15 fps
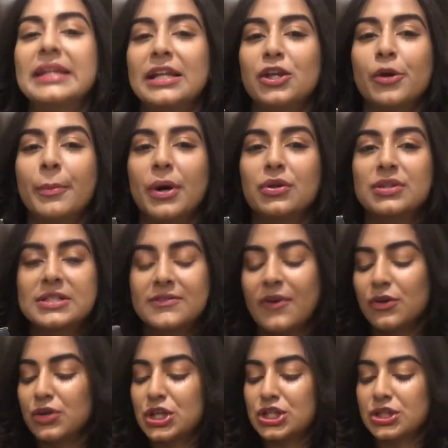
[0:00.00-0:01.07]
tell you about this
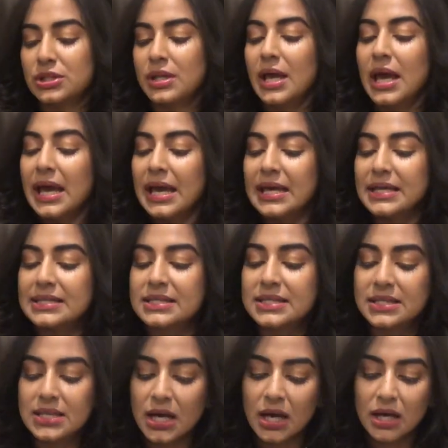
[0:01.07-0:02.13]
foundation.
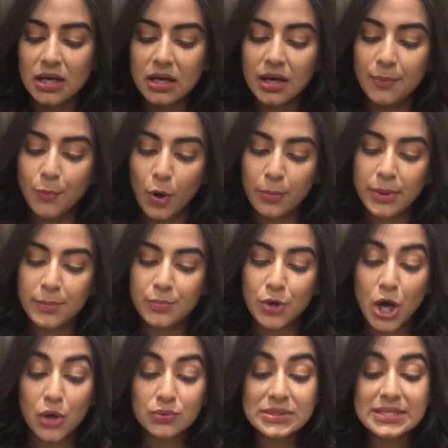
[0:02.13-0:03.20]
It's Bobbi
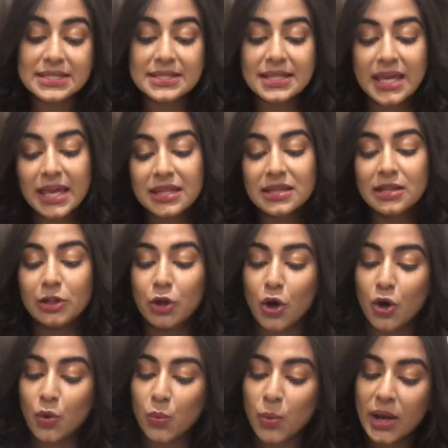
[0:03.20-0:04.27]
Brown Skin
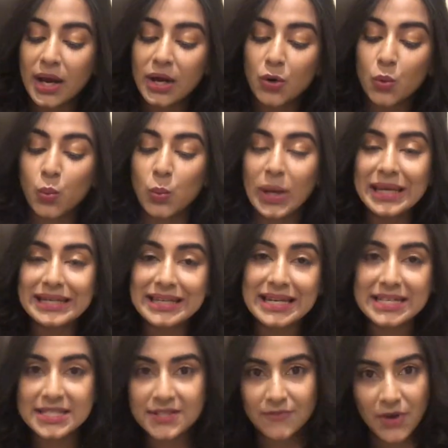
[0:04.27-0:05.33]
Longwear
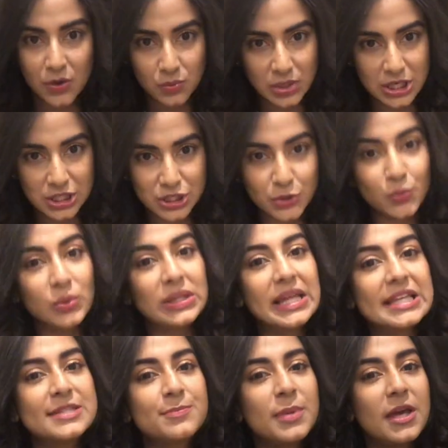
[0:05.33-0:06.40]
Weightless Foundation with
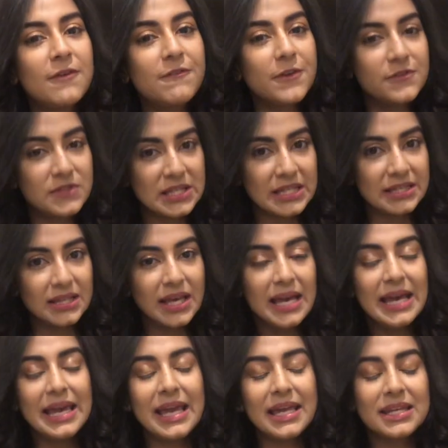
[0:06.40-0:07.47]
SPF 15.
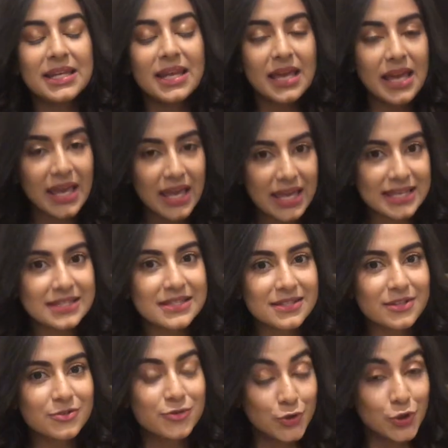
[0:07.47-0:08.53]
It is
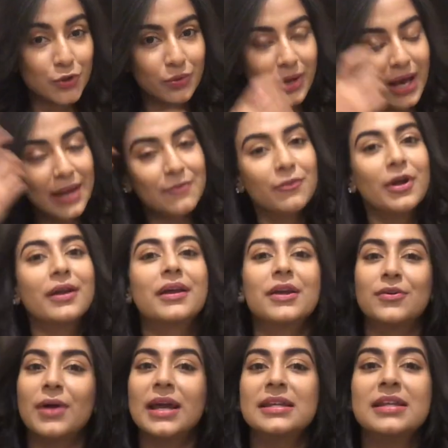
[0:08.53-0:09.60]
true, I'm wearing
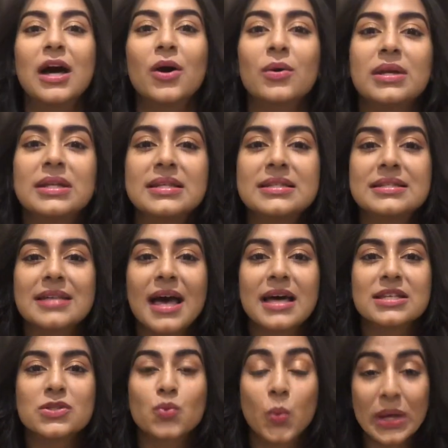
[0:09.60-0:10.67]
it right now. It is
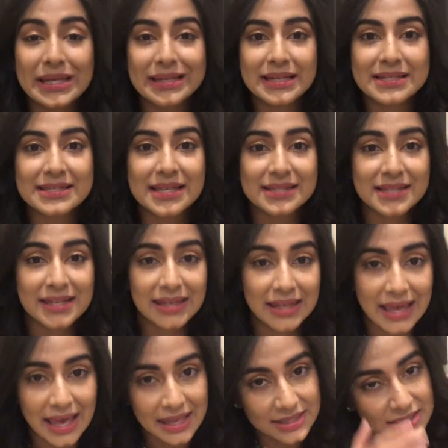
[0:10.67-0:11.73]
as weightless as it
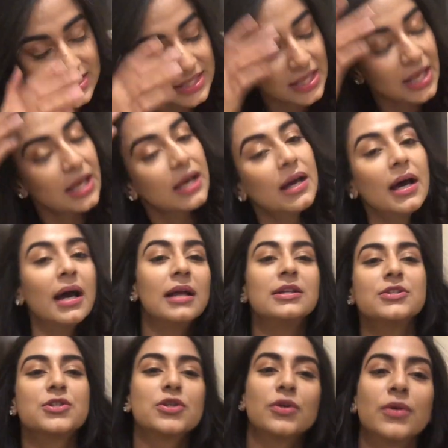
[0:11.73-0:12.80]
gets. I'll
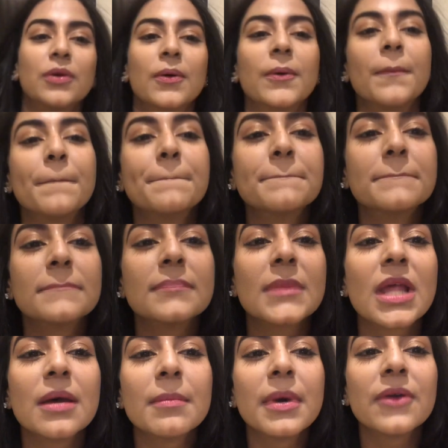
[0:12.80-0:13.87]
show you
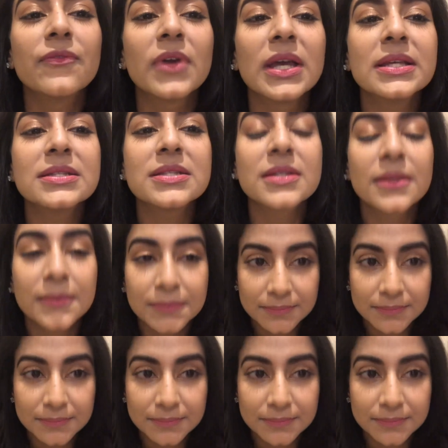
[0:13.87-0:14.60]
my face.